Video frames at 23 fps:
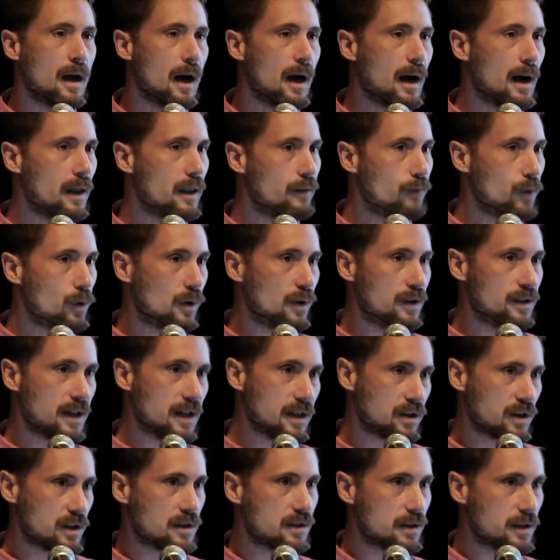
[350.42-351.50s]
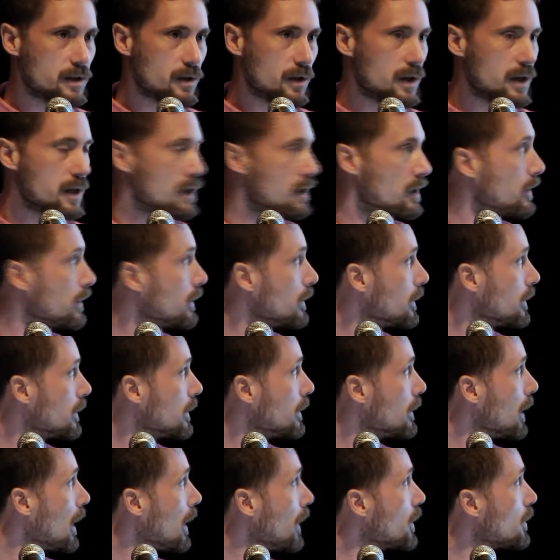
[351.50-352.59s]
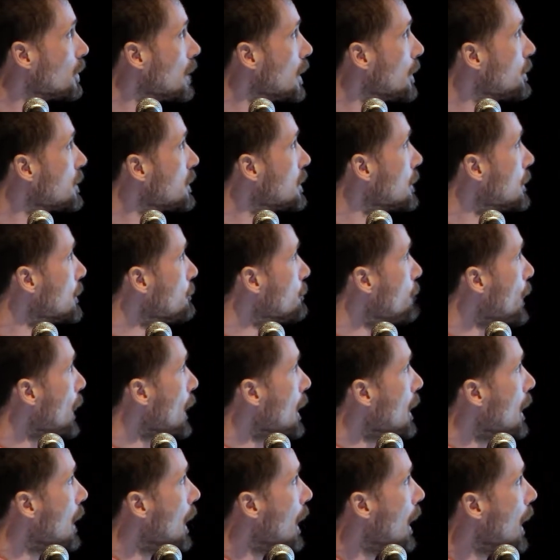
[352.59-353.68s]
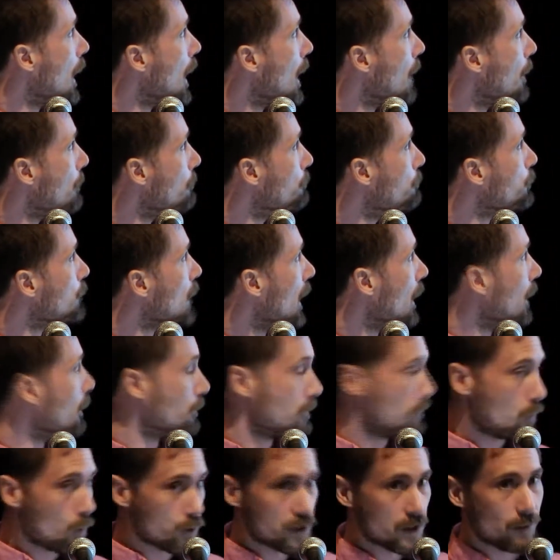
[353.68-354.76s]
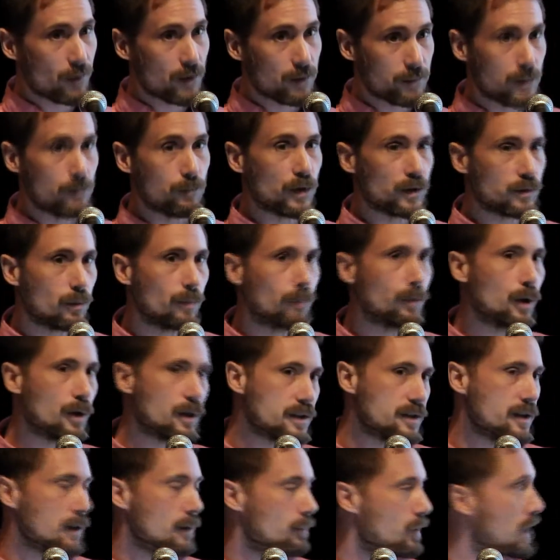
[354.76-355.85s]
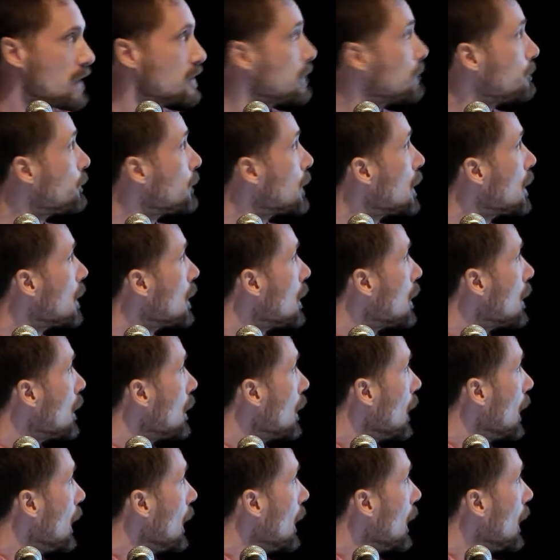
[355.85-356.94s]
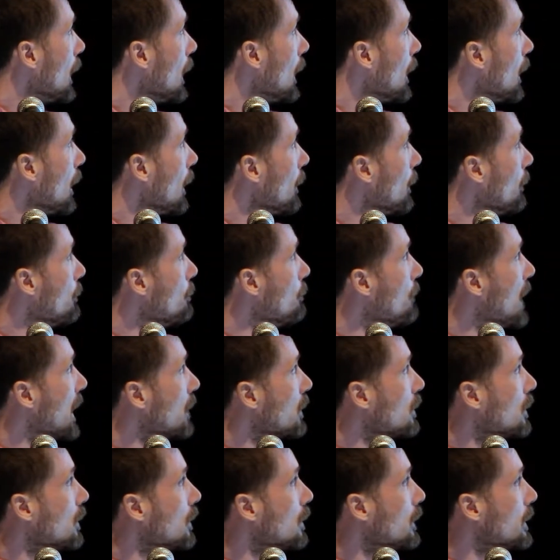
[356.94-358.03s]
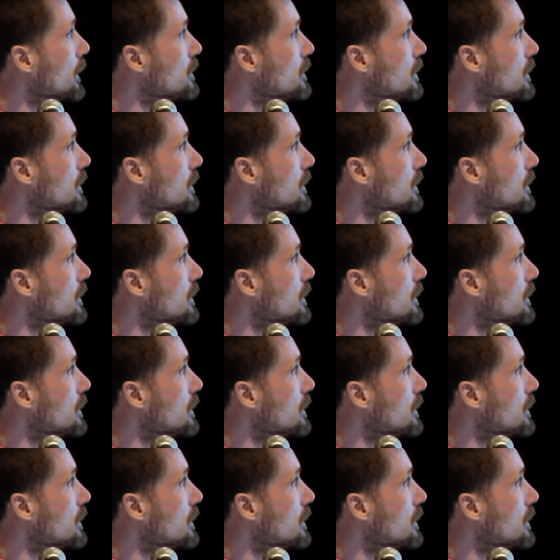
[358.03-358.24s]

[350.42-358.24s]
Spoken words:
the vocalizations that you can hear in the audio clips. And of course, there might be multiple birds that are present. Medical is